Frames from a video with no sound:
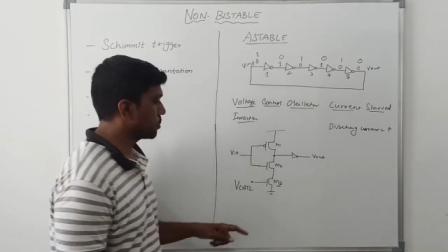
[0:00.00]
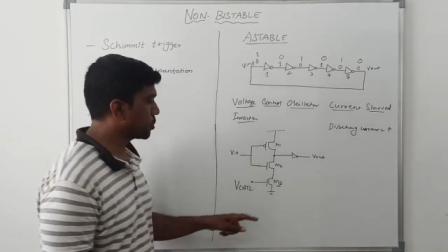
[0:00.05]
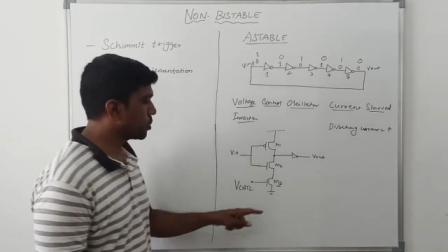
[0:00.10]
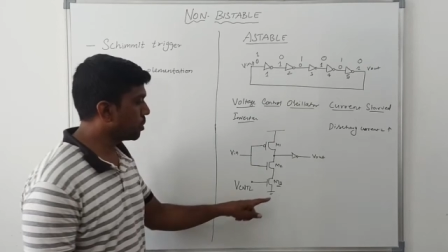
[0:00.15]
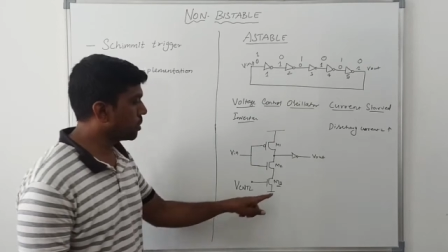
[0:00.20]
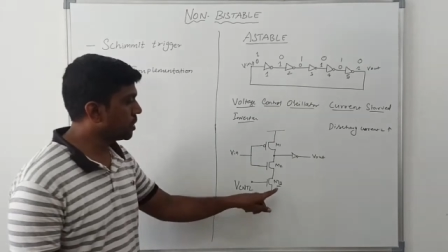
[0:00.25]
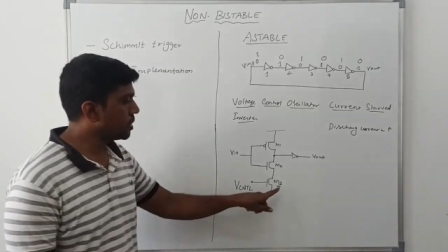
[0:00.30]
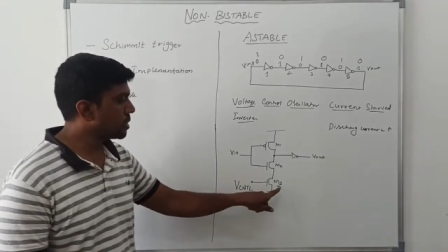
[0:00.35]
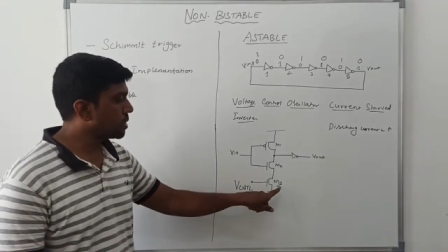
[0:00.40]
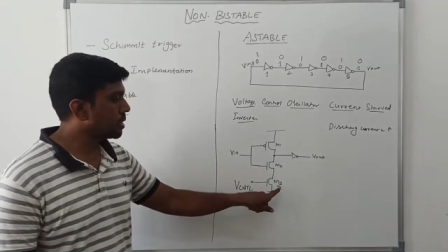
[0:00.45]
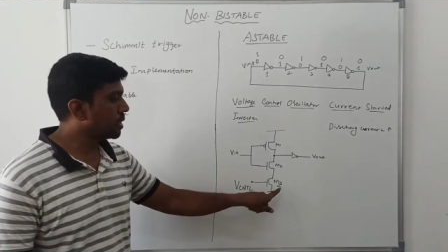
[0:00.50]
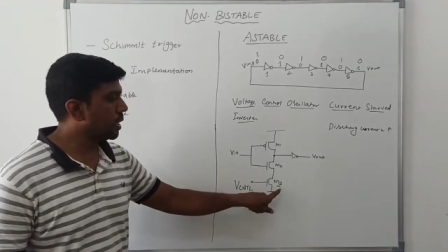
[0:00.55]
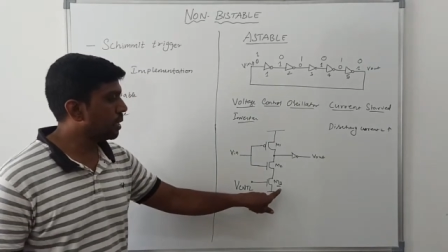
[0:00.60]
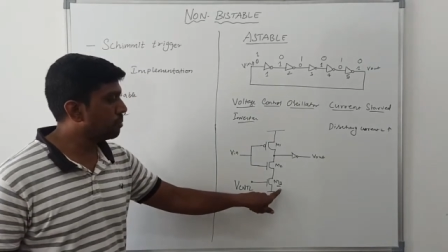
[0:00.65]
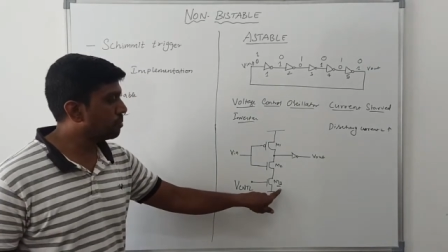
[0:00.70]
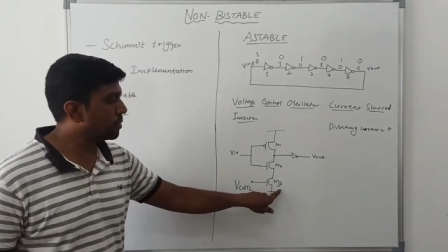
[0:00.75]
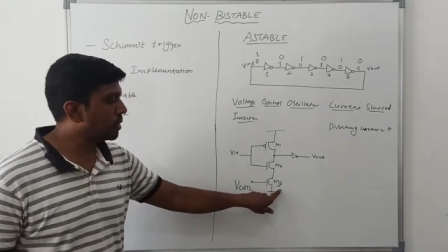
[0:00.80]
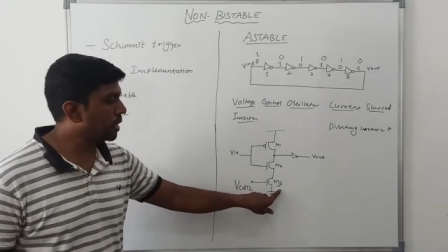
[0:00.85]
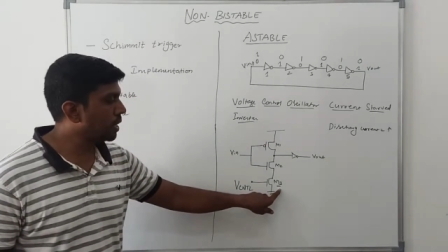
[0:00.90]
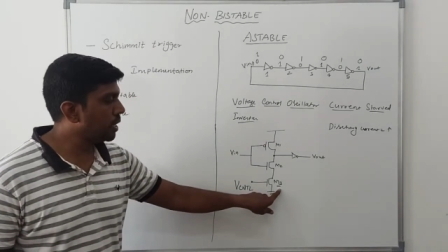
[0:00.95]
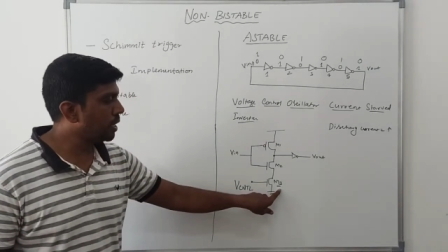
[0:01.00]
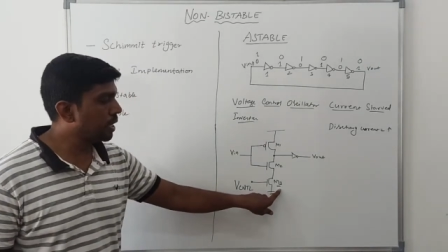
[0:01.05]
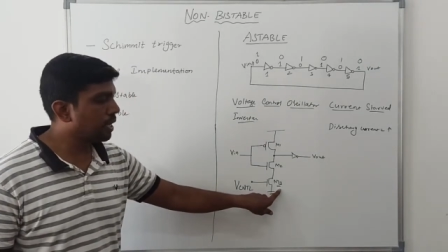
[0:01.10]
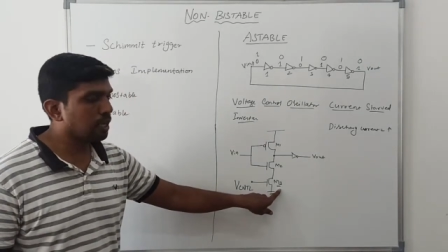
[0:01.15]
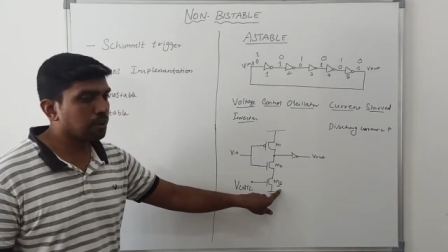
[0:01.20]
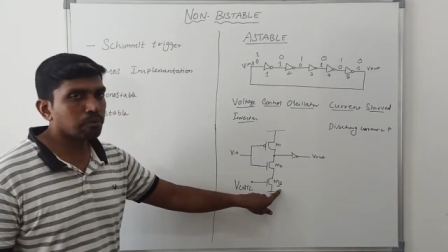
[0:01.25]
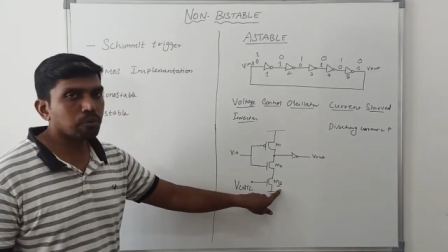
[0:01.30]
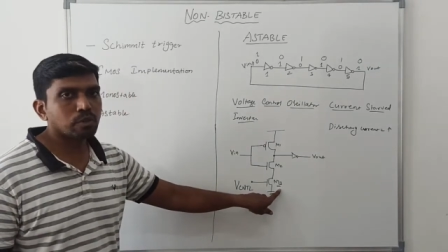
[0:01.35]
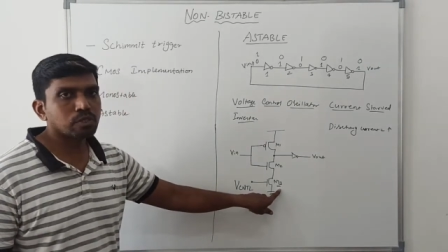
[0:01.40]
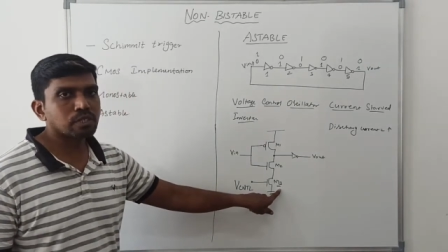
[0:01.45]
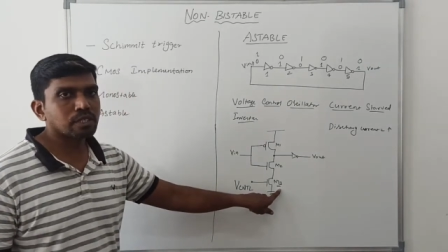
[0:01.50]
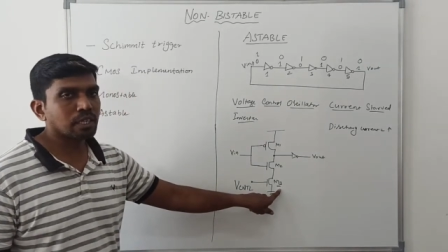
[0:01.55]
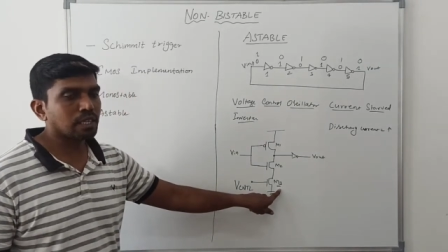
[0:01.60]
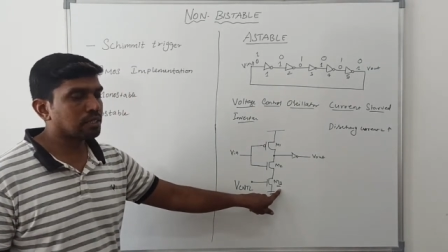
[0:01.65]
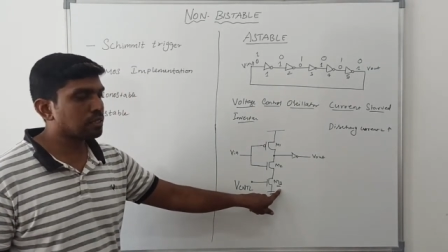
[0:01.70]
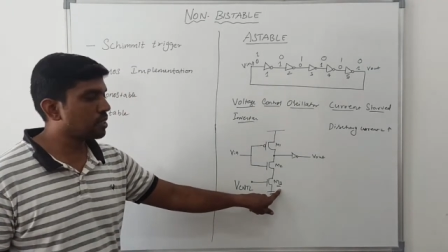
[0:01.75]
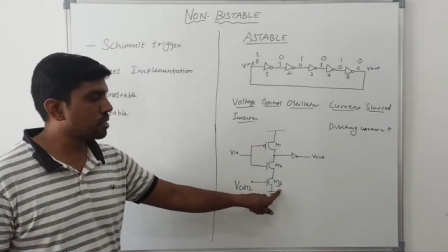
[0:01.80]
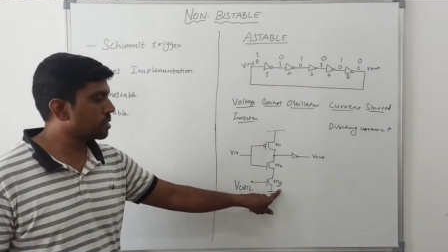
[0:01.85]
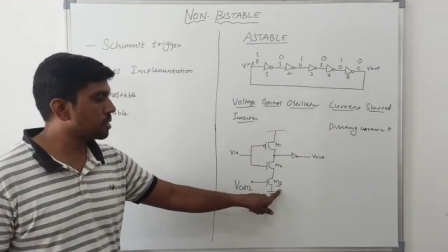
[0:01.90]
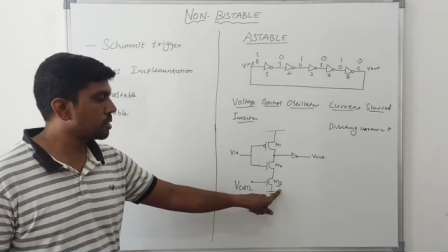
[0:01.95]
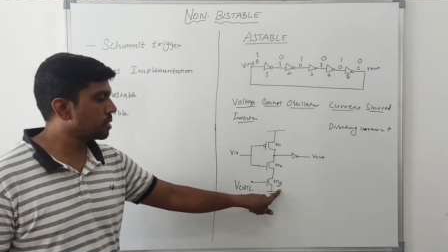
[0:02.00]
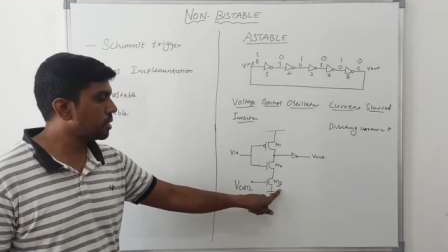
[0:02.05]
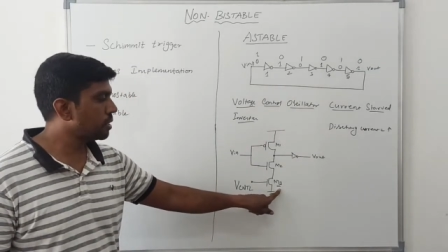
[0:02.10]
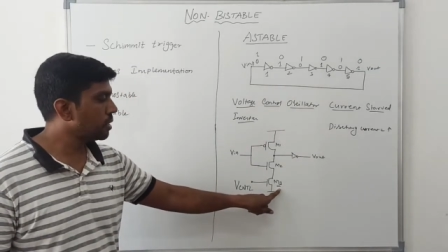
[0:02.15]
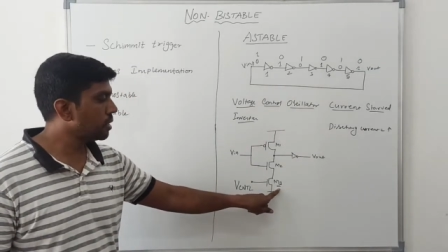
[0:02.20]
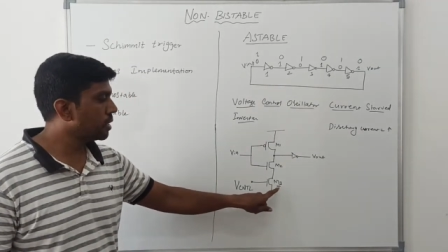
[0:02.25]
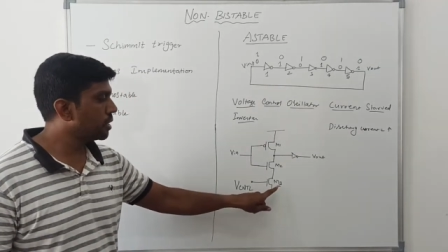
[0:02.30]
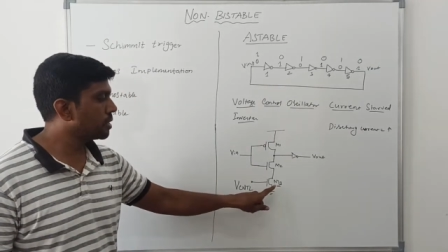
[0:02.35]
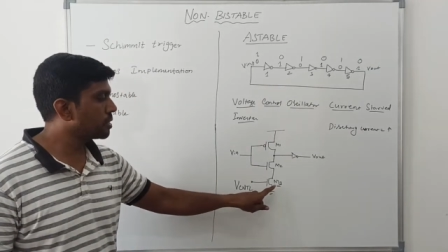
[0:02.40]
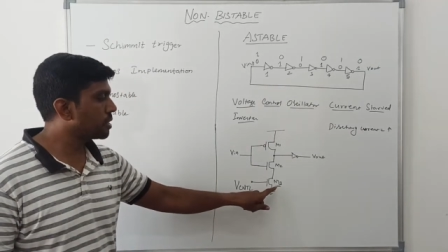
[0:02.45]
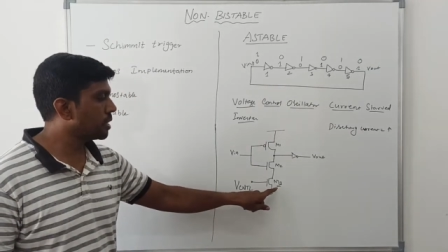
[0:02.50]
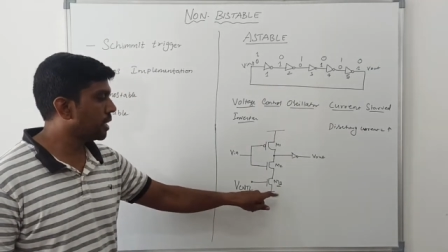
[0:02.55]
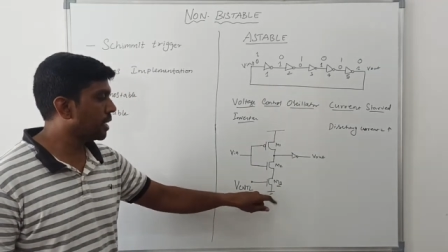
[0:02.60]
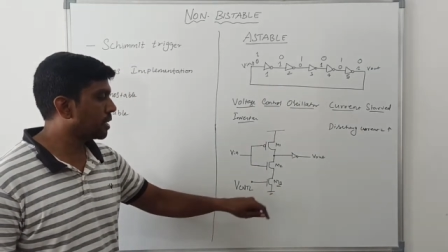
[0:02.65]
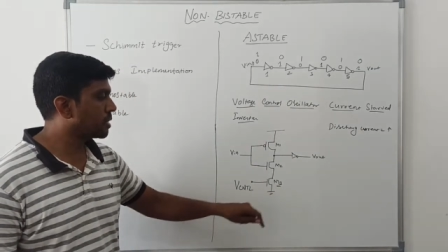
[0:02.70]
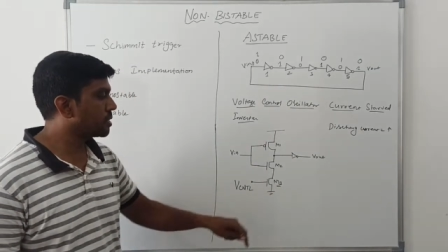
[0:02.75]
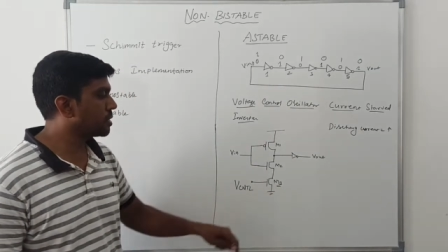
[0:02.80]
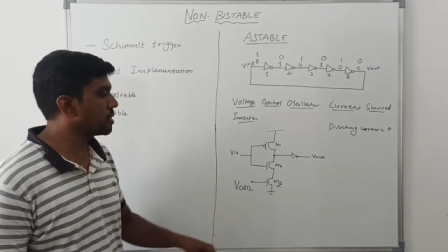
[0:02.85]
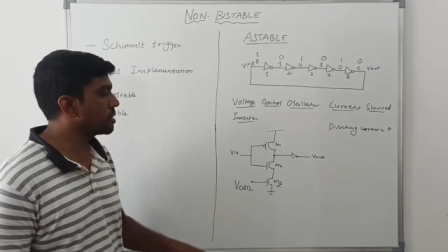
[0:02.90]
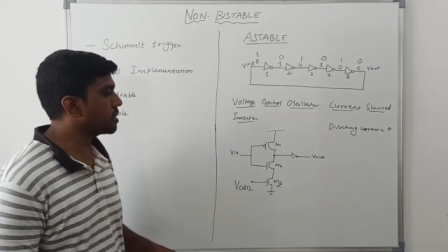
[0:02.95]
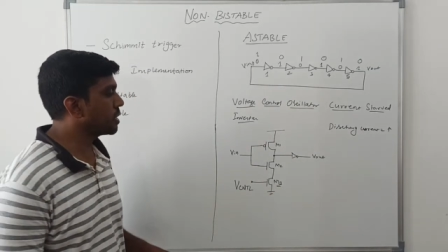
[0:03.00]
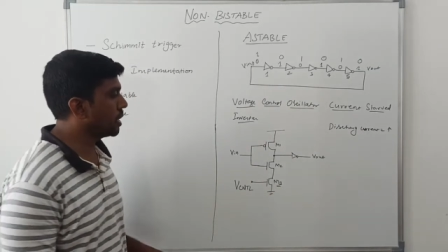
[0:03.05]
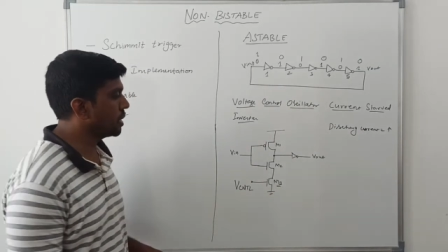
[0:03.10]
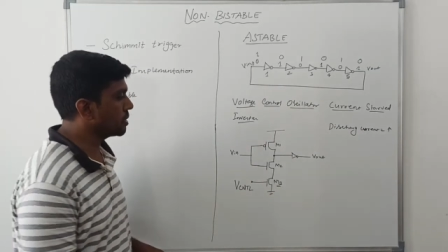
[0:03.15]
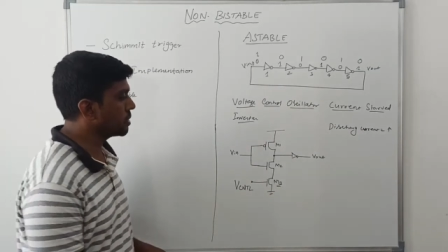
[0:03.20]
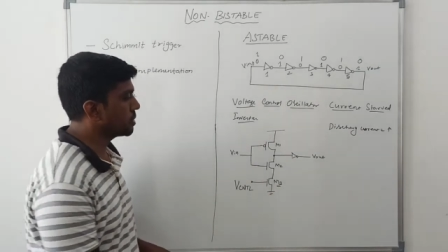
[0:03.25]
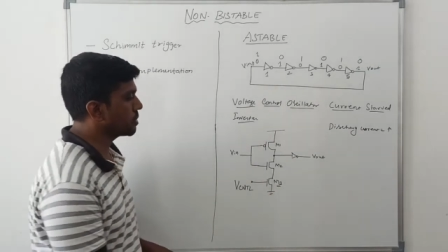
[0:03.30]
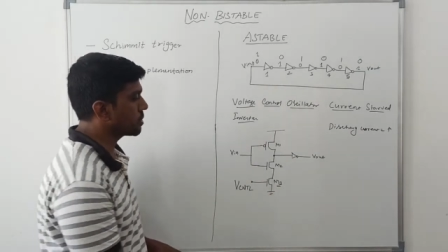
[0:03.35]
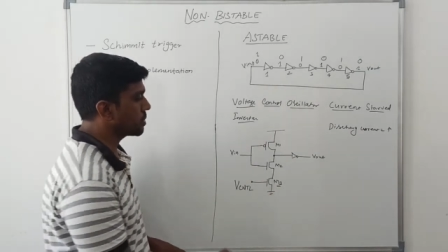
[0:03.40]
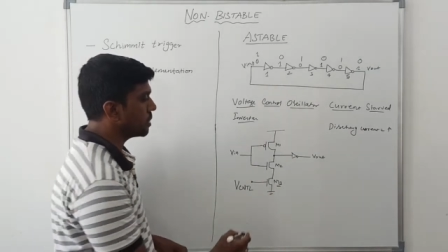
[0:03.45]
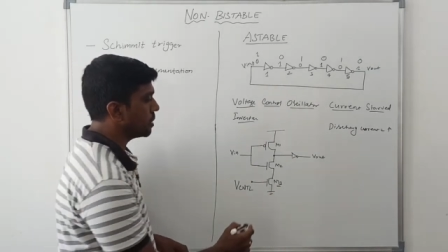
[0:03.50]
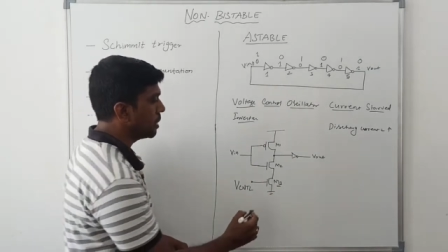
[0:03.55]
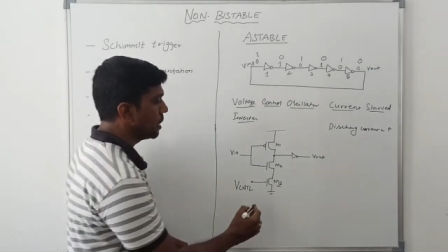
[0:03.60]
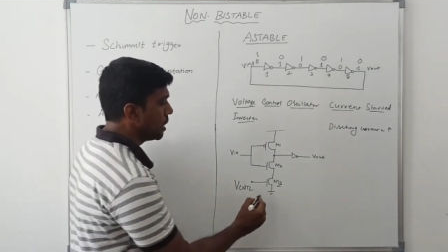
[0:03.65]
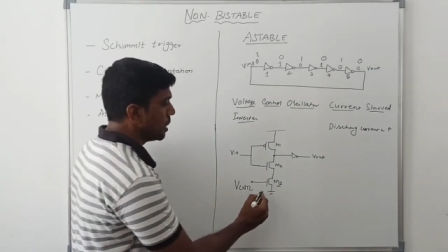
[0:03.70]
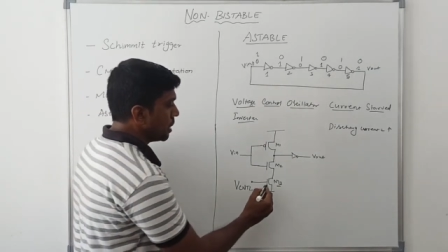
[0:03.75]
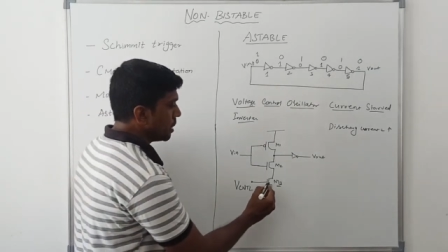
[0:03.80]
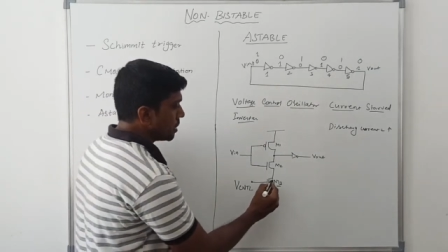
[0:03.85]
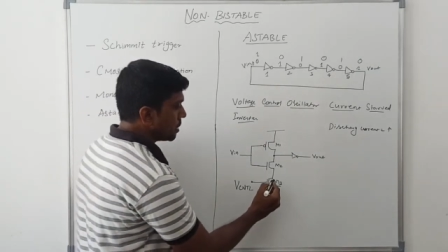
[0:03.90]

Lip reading: So this M3 NMOS transistor is the excess transistor.